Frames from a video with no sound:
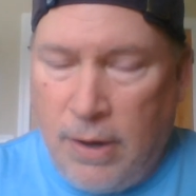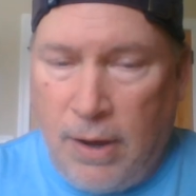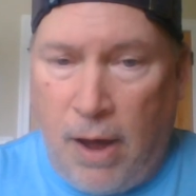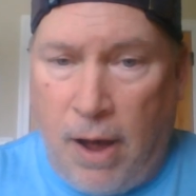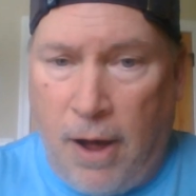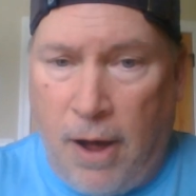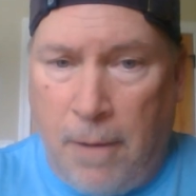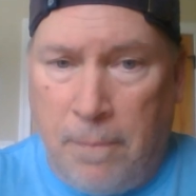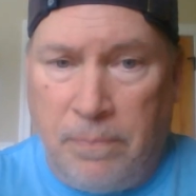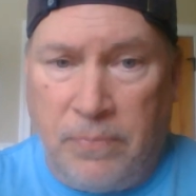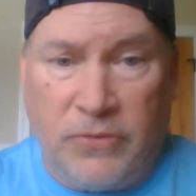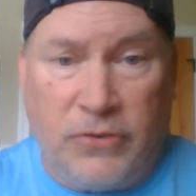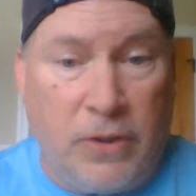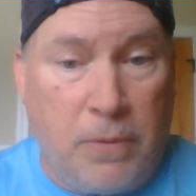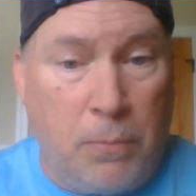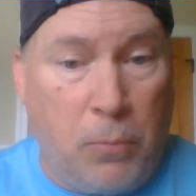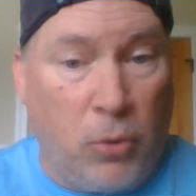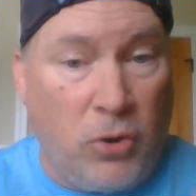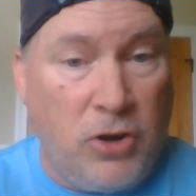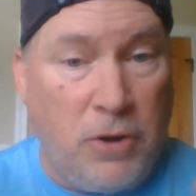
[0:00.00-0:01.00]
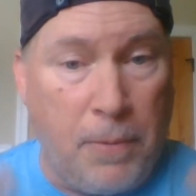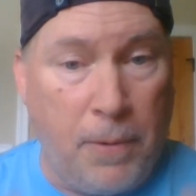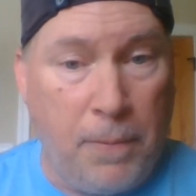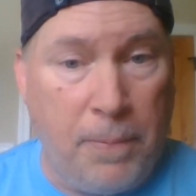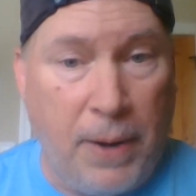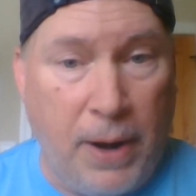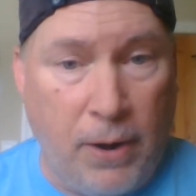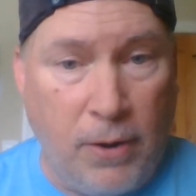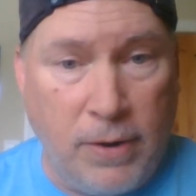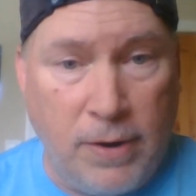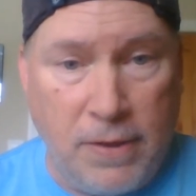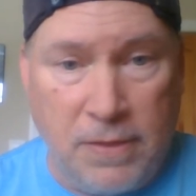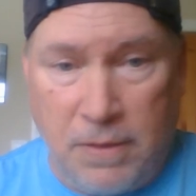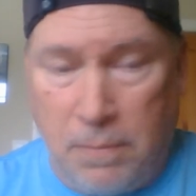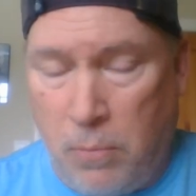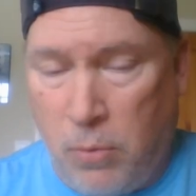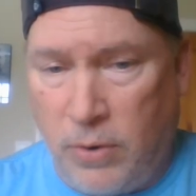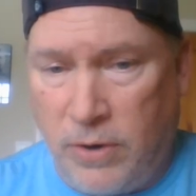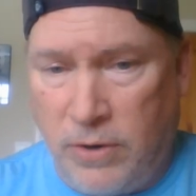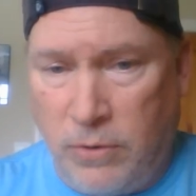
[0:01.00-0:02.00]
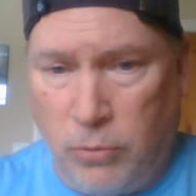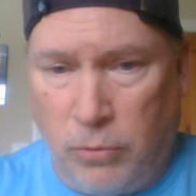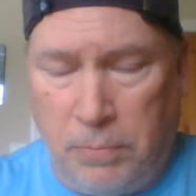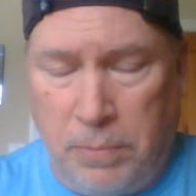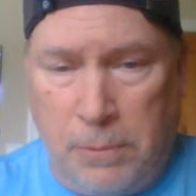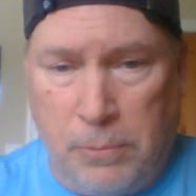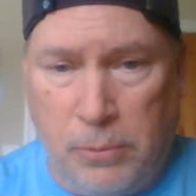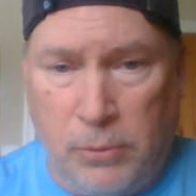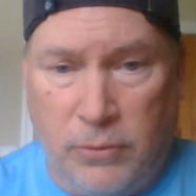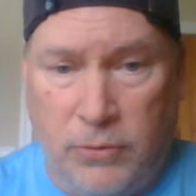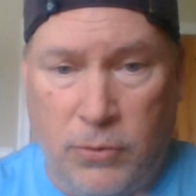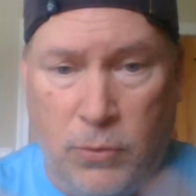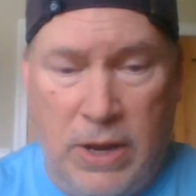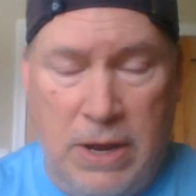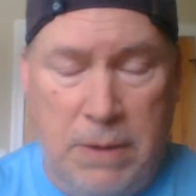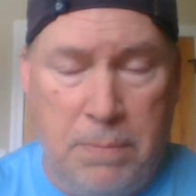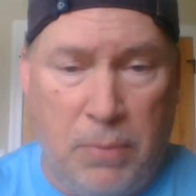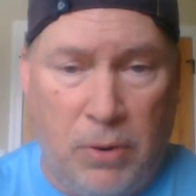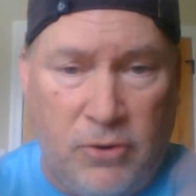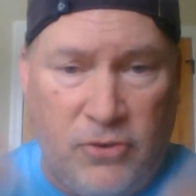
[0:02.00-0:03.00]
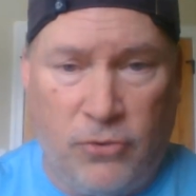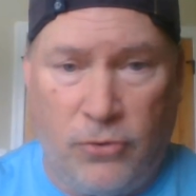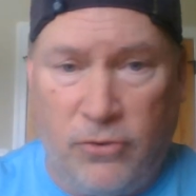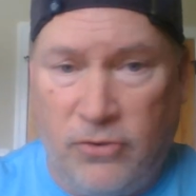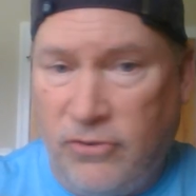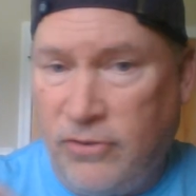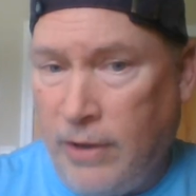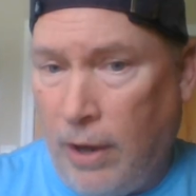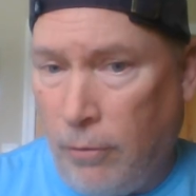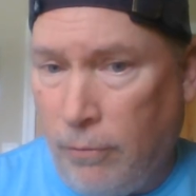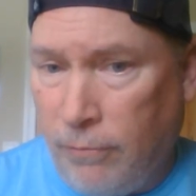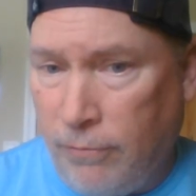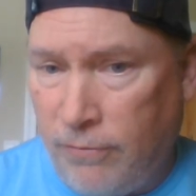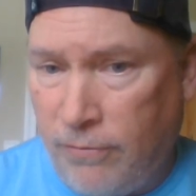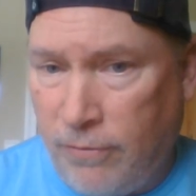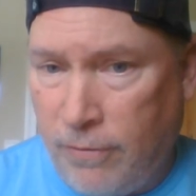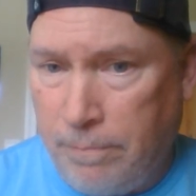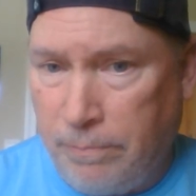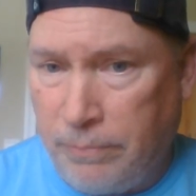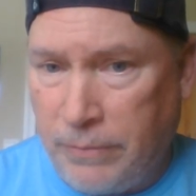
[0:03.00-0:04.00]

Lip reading: So the more you're prepared, the more you will be able to immerse yourself